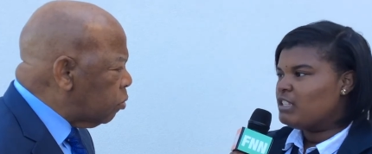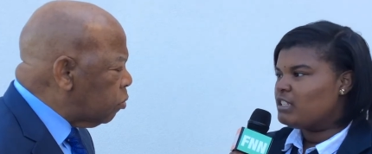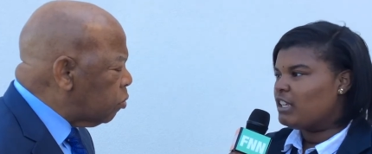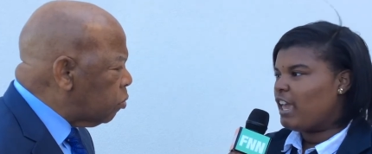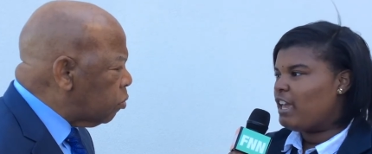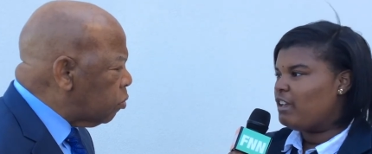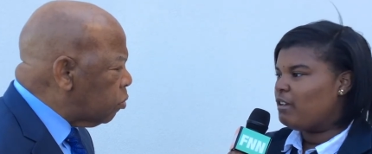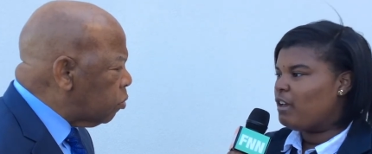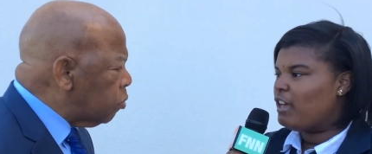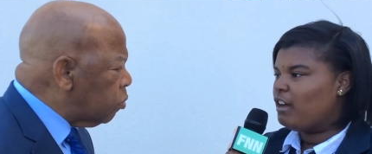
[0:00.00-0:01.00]
Speaker 1: to
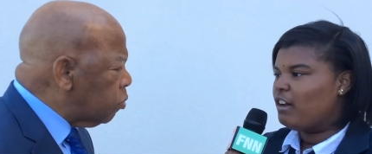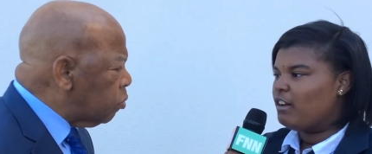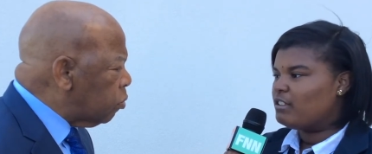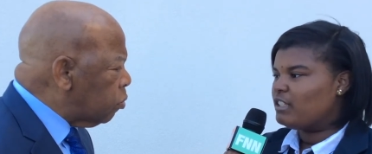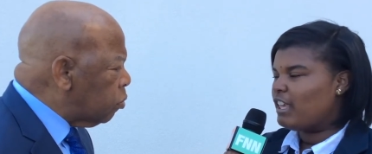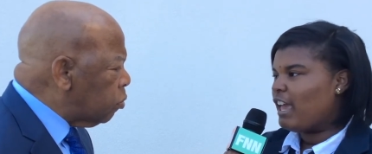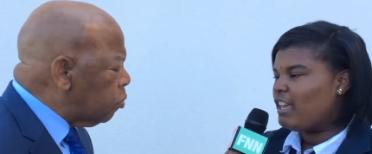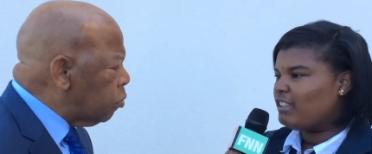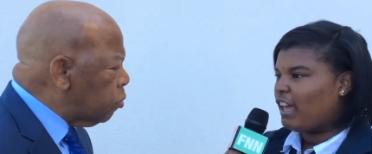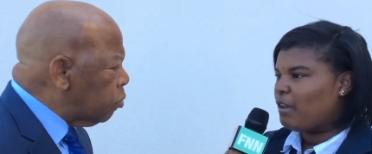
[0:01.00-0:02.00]
gain, uh, to
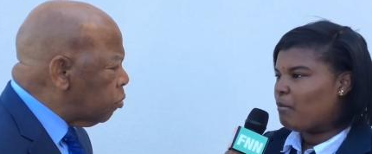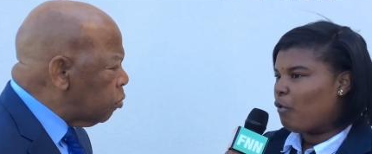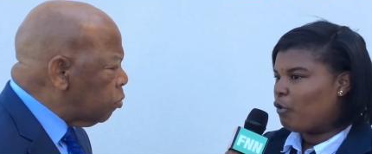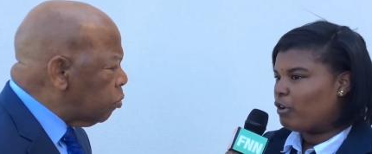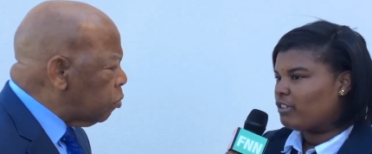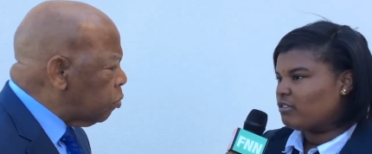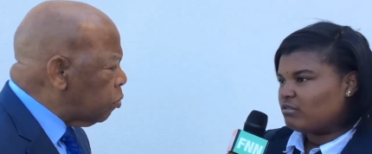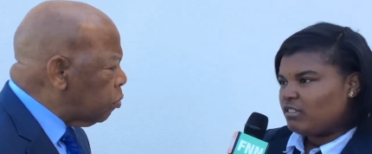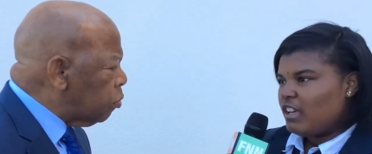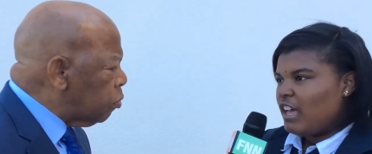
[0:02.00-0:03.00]
gain like
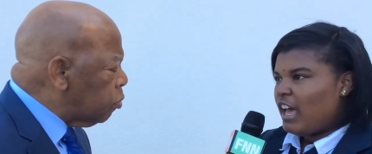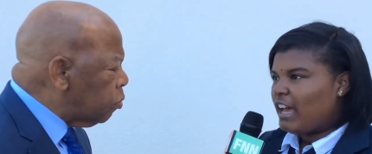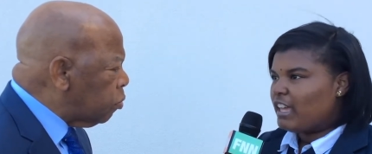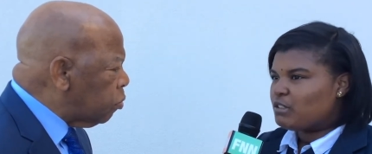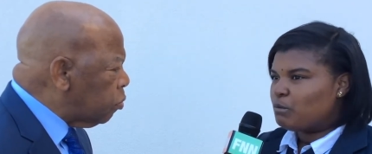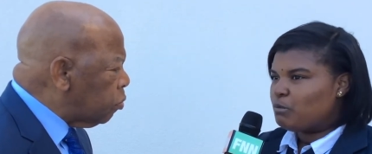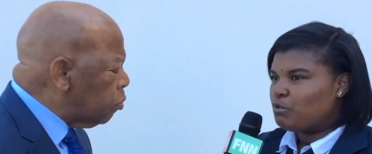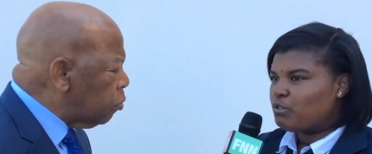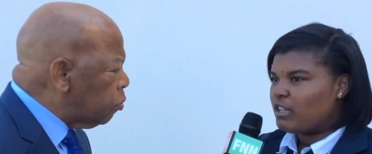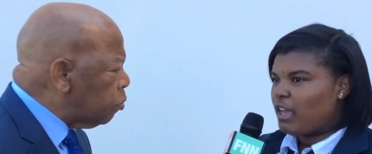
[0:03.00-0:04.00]
more, I guess, what
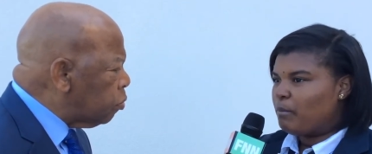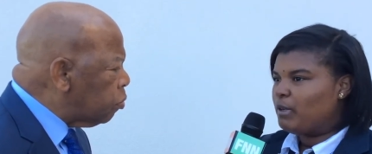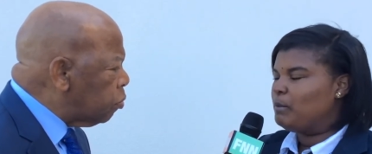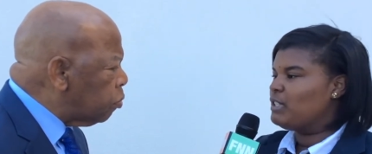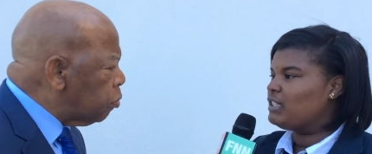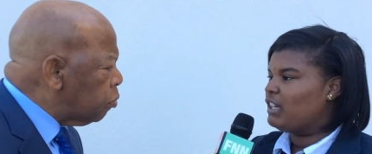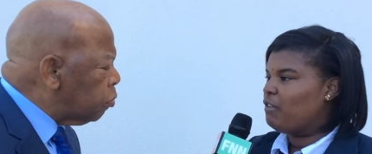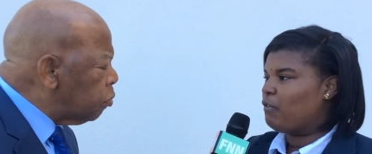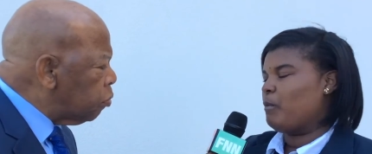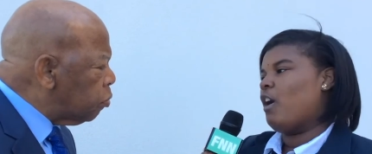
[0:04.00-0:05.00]
would you say,
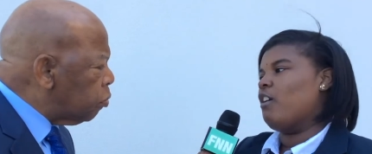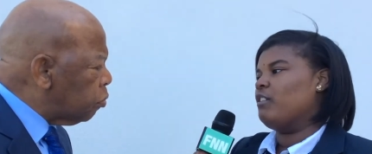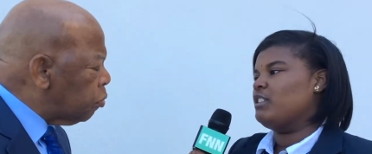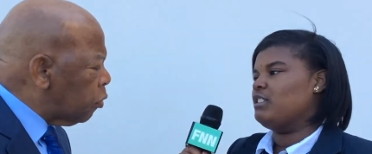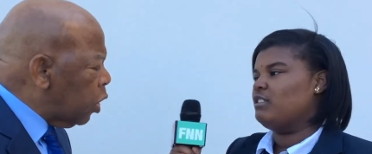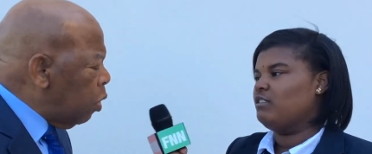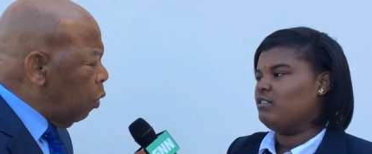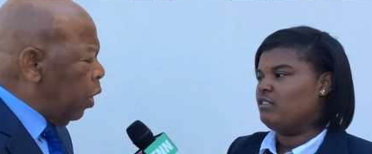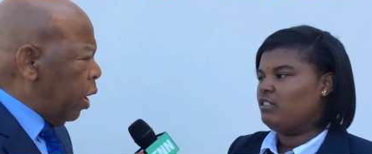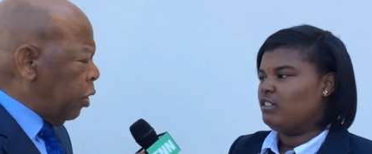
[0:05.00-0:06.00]
publicity from Congress?
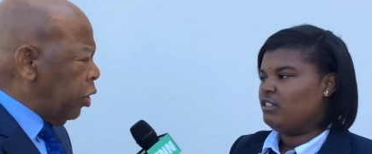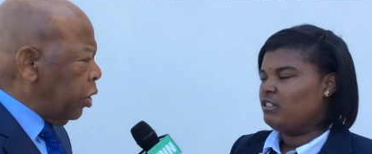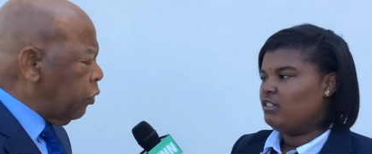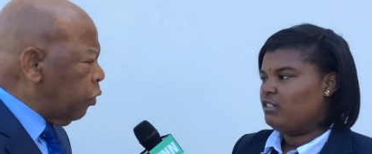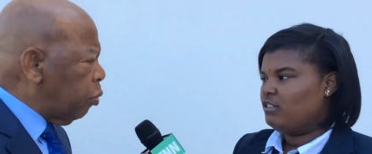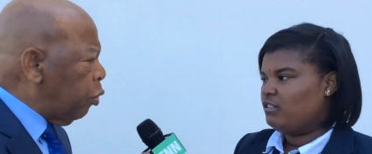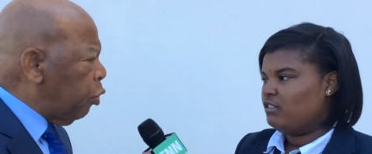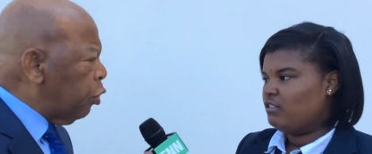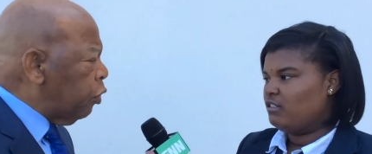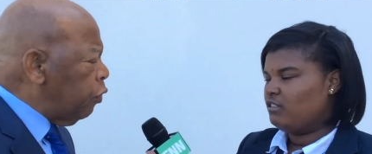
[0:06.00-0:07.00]
Speaker 2: Well, I think it's
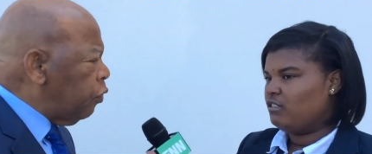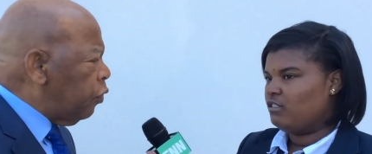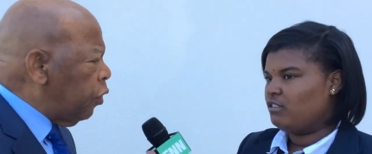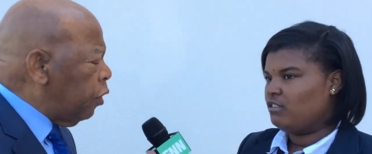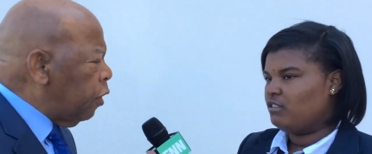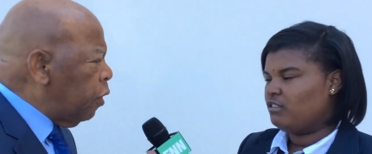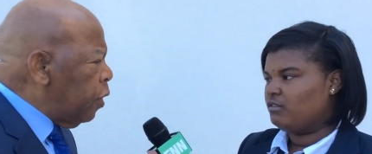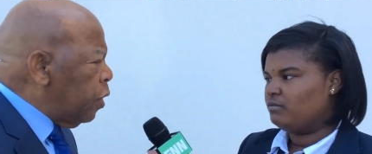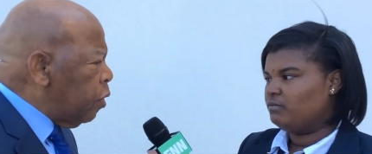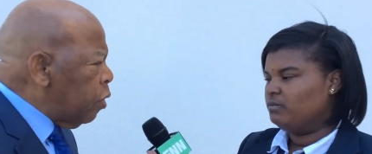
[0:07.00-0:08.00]
important for
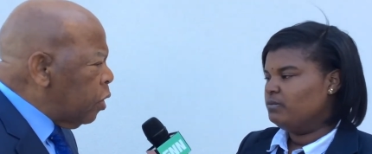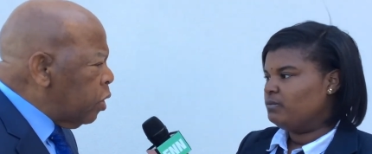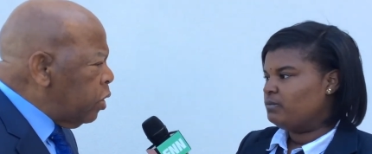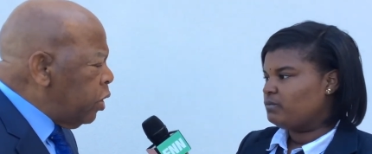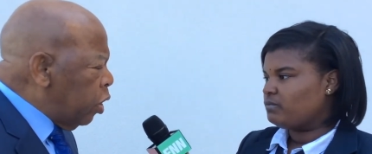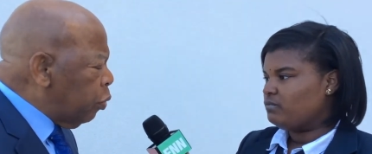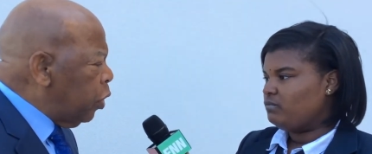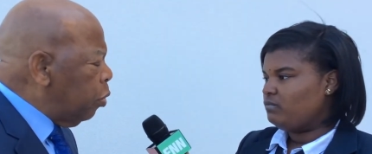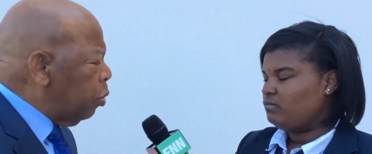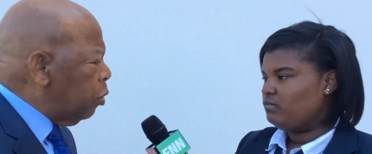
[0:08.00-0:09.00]
young
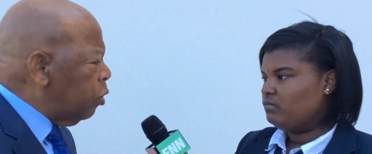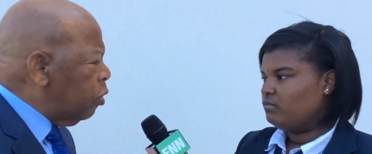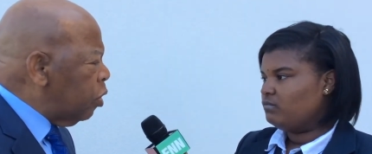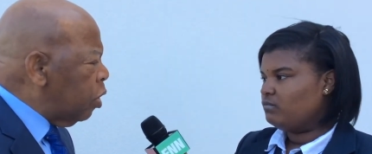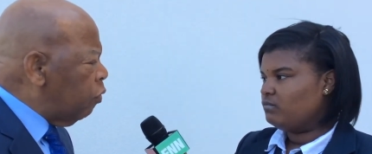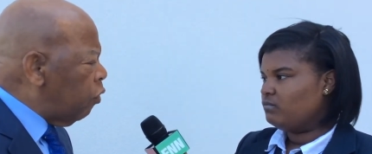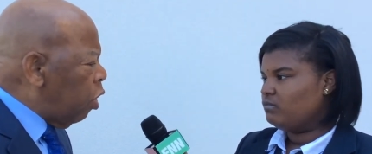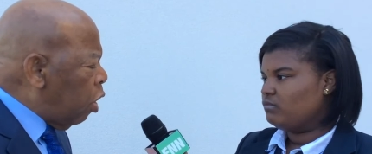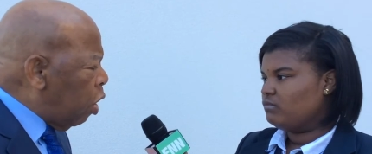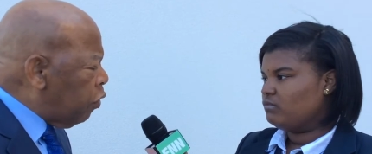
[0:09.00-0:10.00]
people
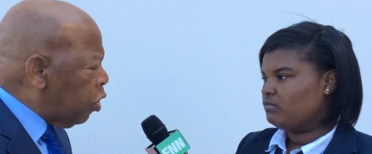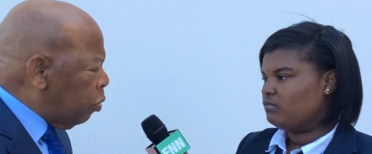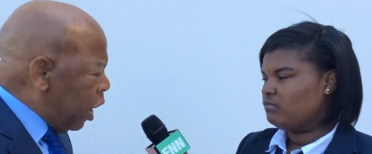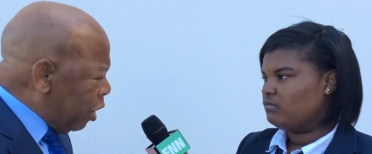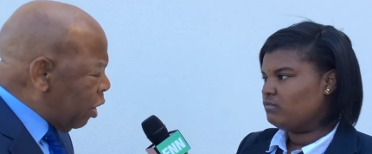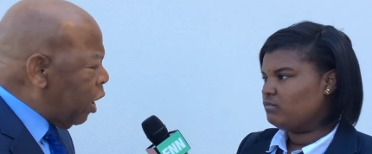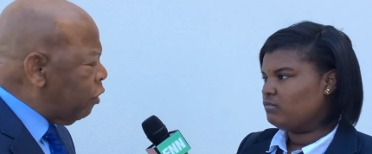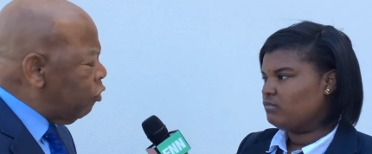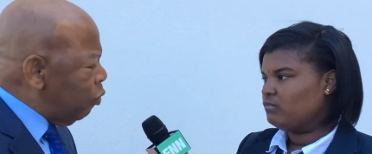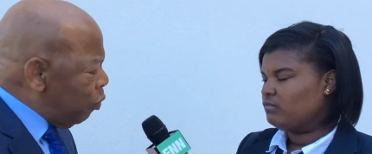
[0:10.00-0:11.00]
involved in the Black
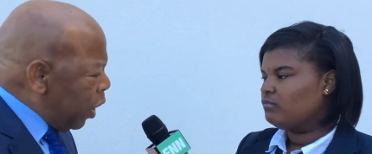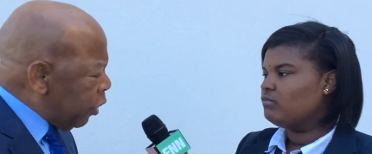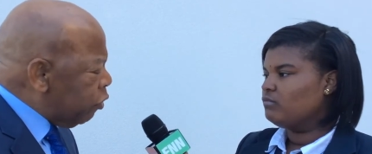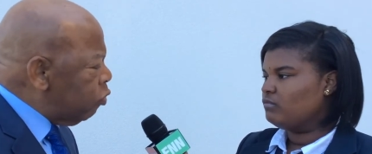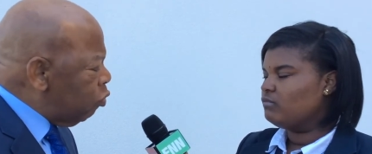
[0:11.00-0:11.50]
Lives Matter